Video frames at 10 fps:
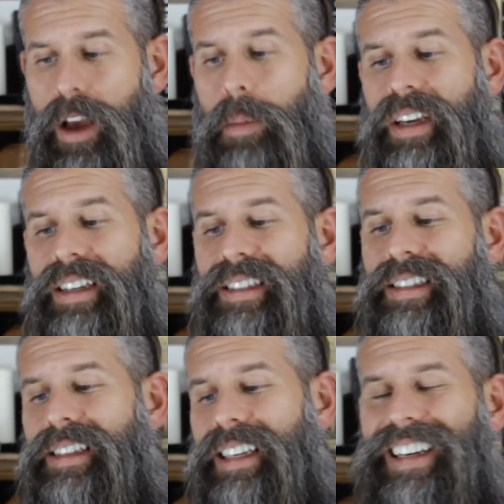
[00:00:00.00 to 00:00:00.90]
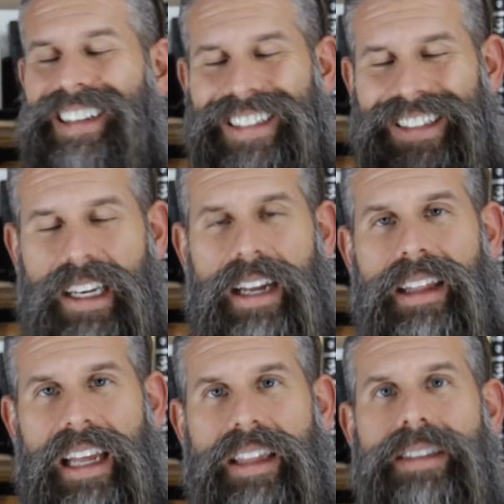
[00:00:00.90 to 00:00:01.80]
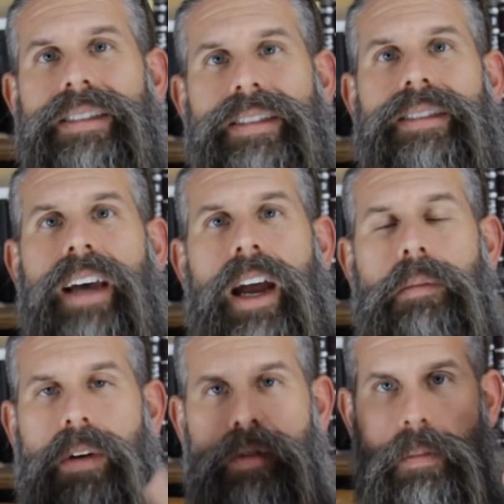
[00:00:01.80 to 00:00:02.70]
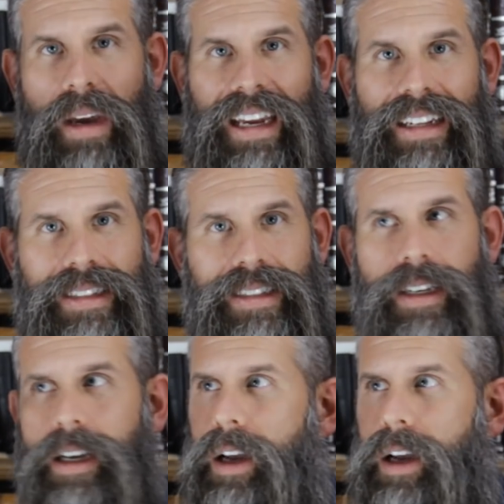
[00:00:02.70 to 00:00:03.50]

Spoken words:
Because it is said that this is a time of the man's